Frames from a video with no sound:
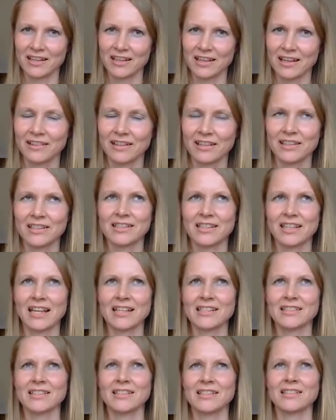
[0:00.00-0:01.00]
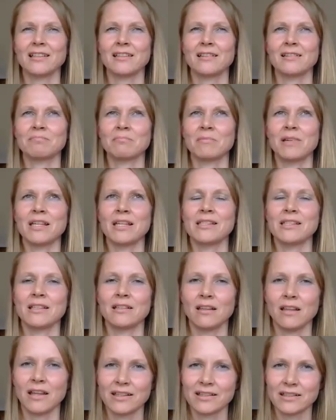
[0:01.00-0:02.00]
And it has this
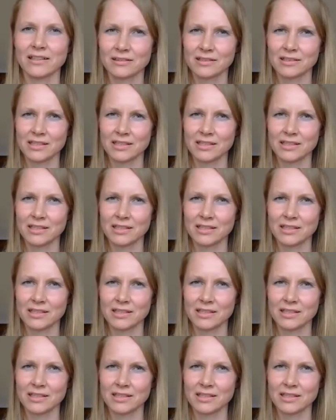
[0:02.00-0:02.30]
amazing, like,